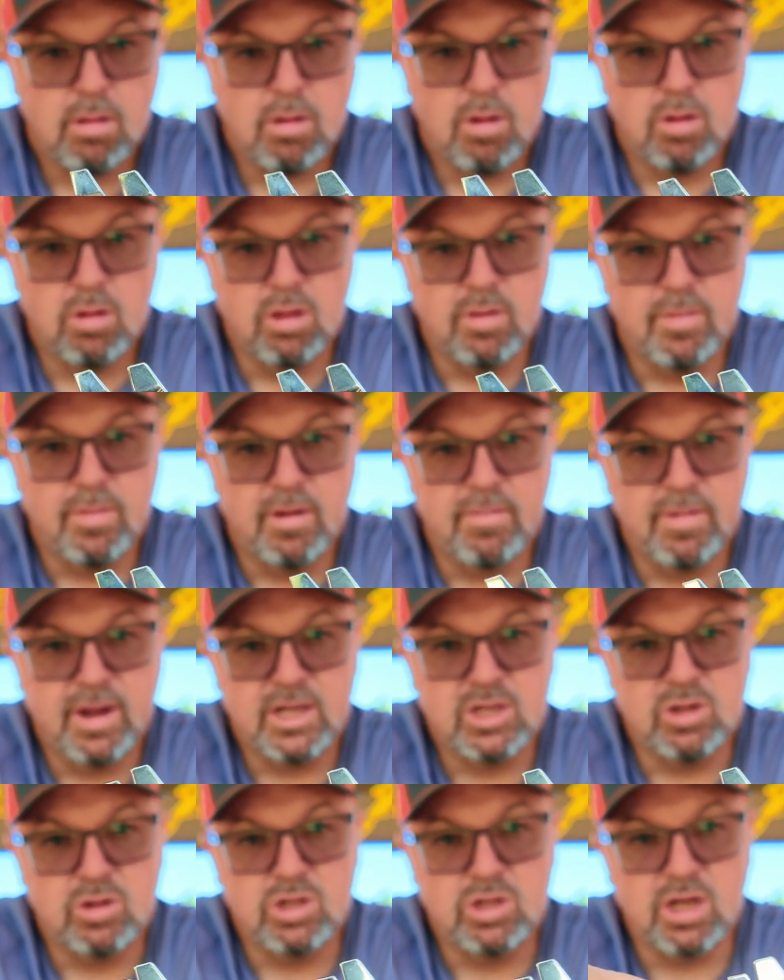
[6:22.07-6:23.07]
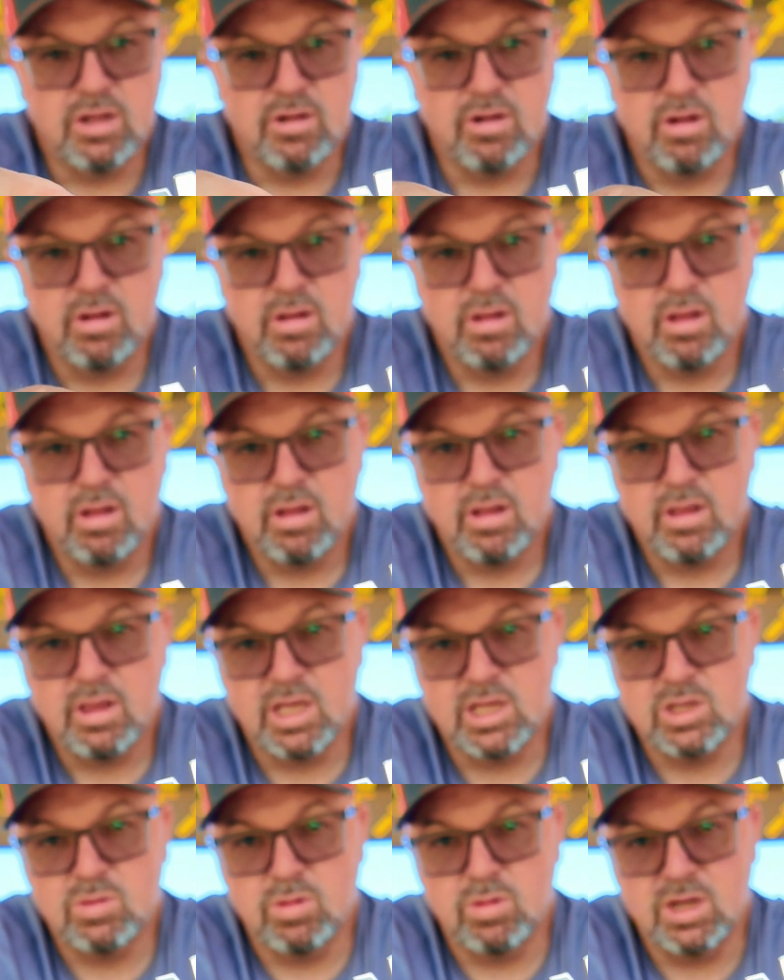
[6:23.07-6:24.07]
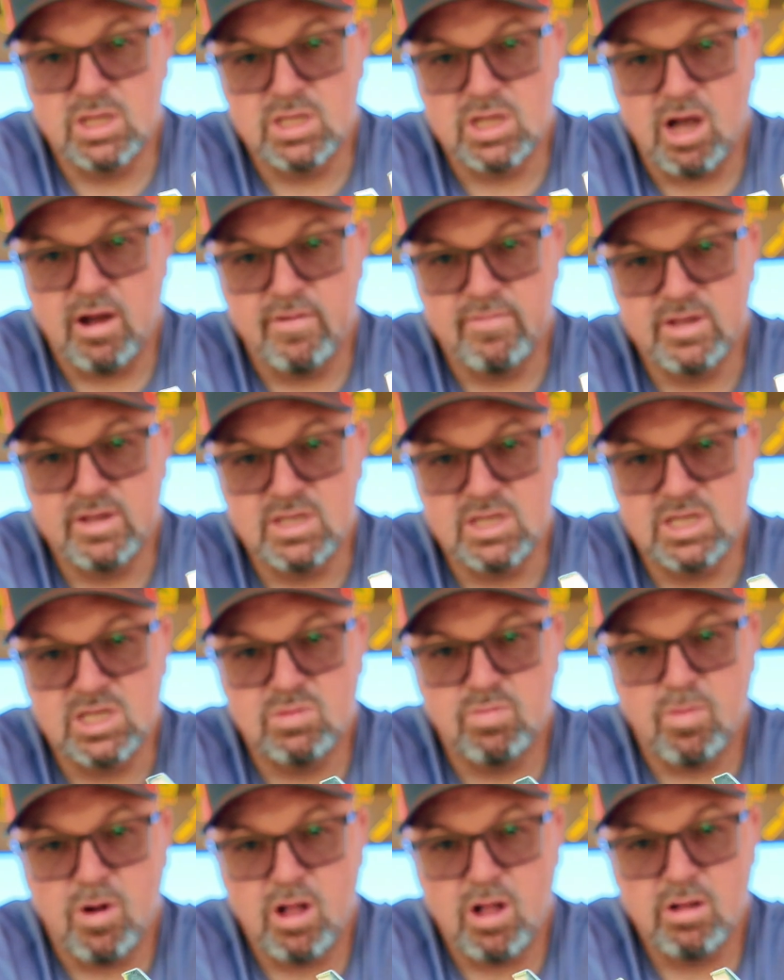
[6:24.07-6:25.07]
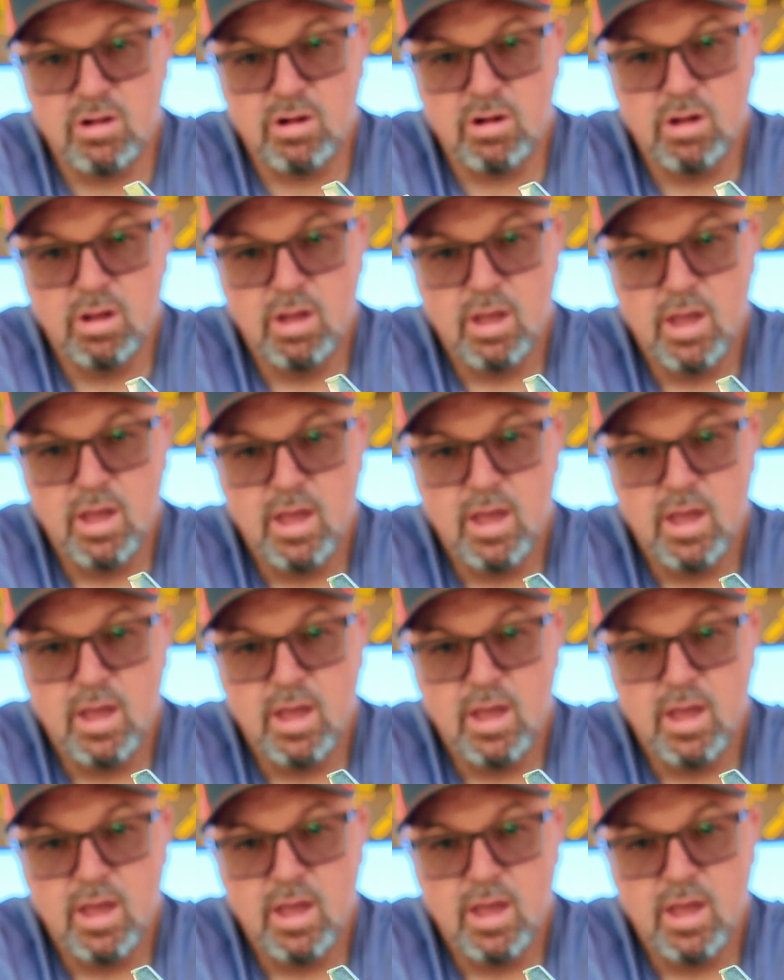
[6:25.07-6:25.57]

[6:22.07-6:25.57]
hold them up next to each other. This one is obviously smaller,